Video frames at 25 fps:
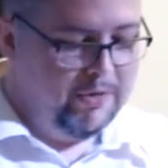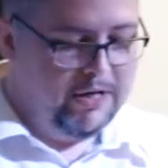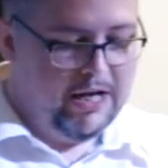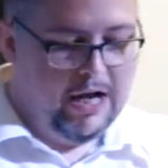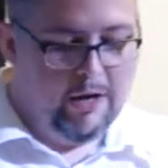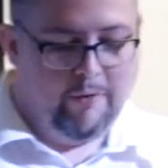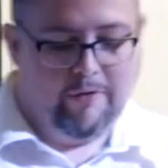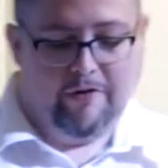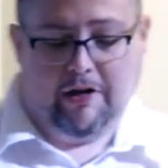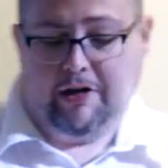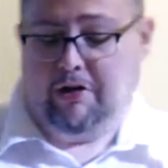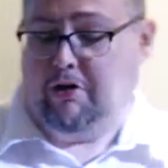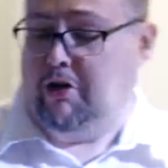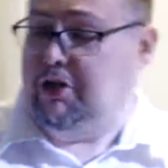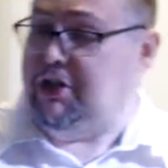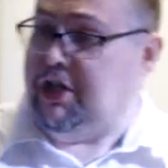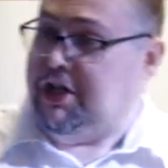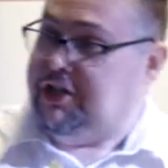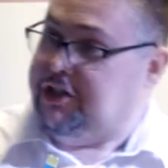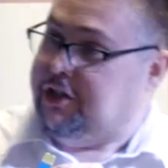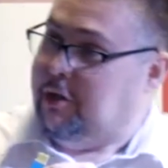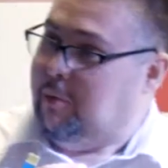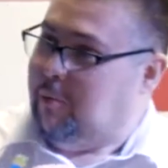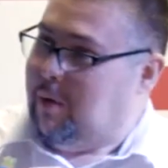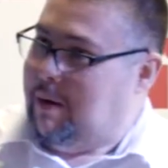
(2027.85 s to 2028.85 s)
But now we've only got
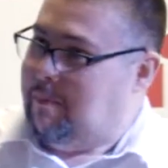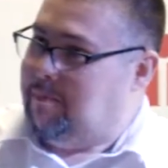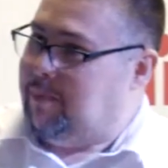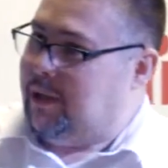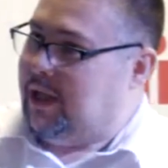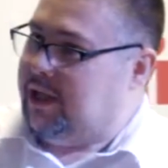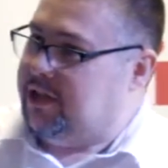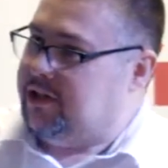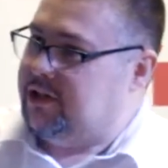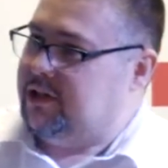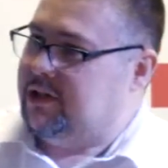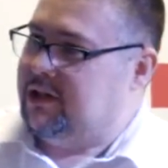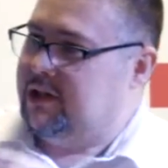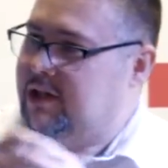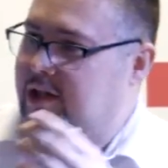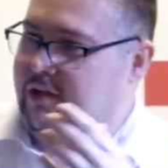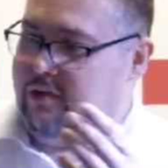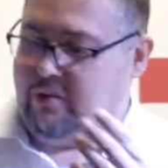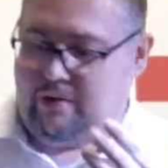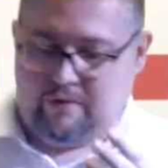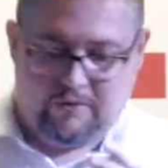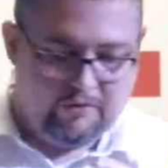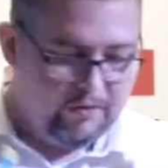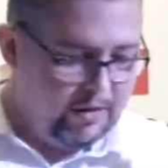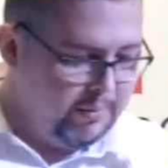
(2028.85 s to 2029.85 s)
to change it in one place
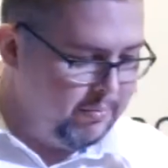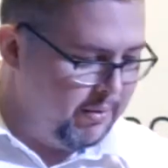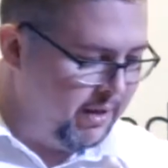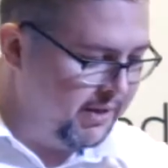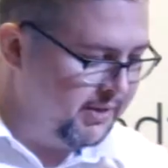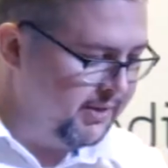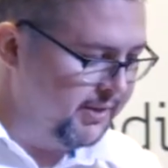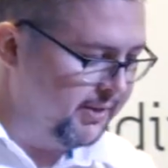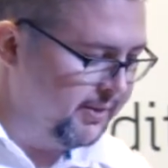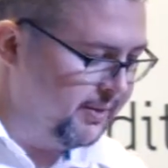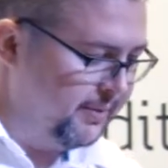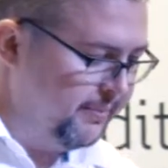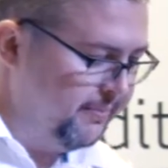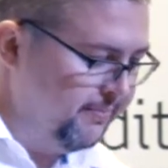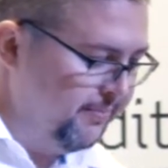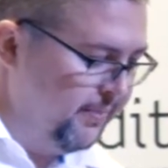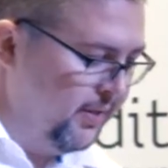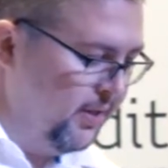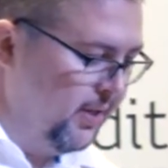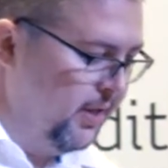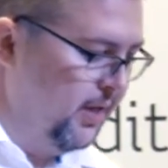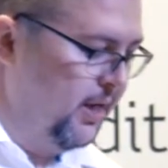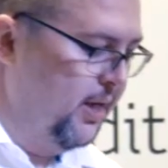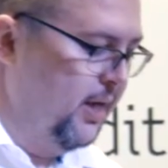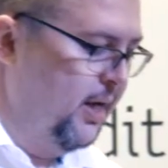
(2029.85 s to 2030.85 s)
and not in three places.
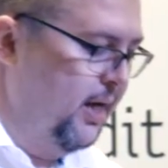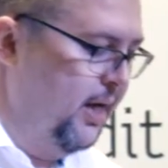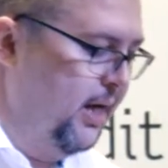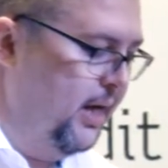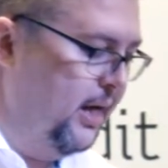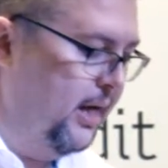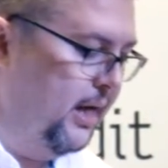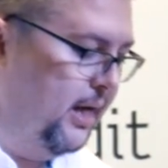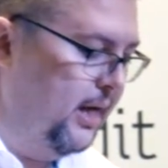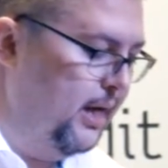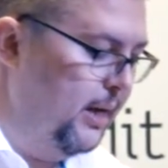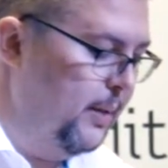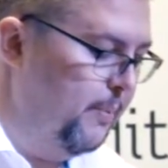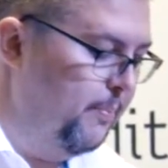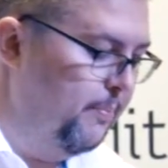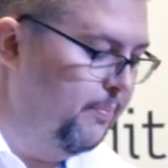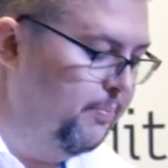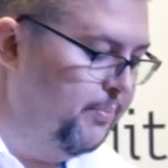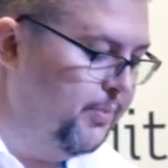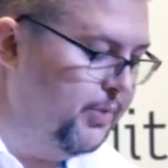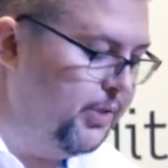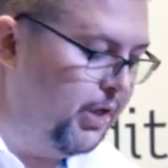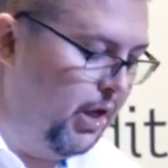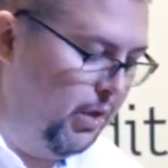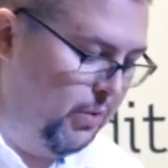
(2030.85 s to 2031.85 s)

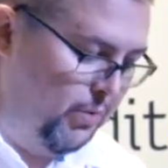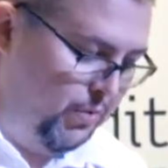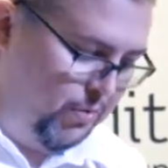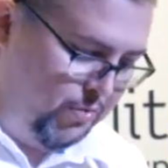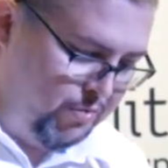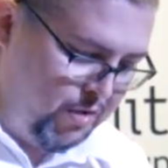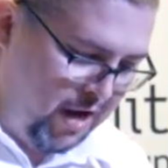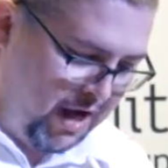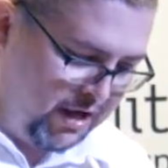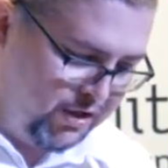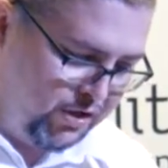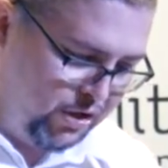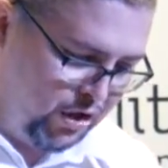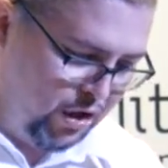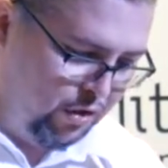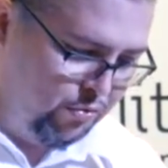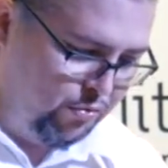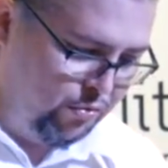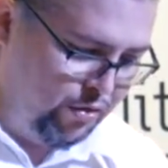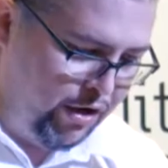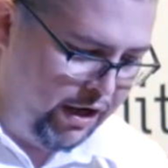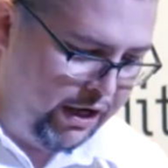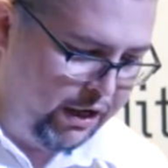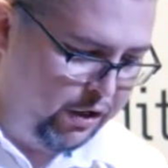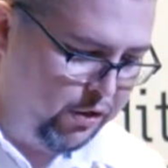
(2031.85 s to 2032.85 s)
Um, so that's a
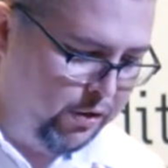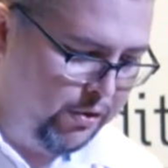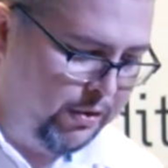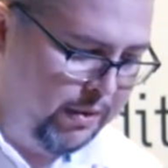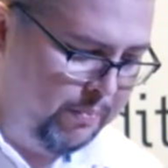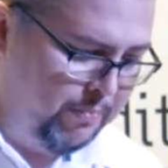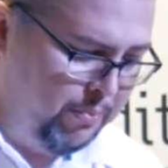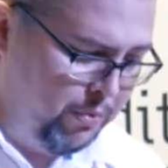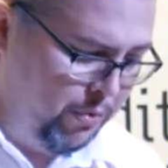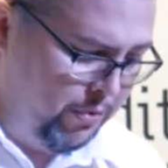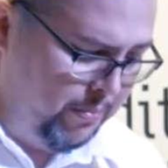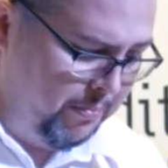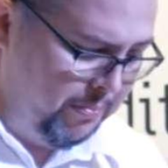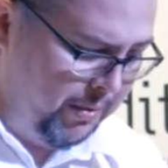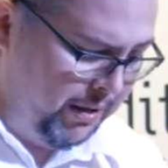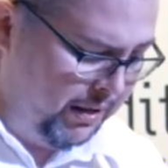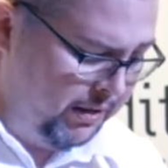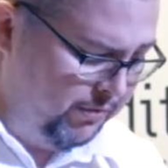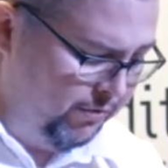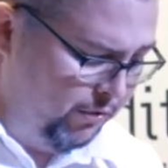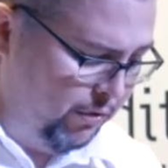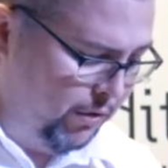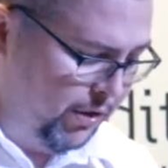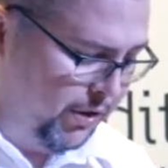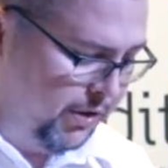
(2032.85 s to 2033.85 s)
really good, important
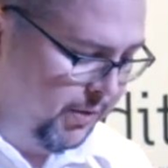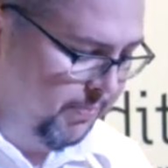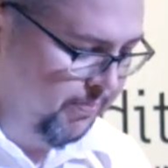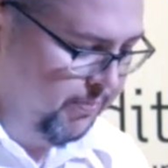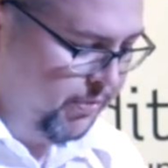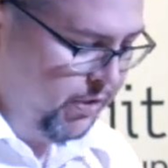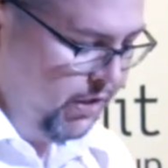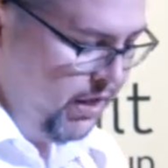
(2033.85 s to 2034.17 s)
piece for us.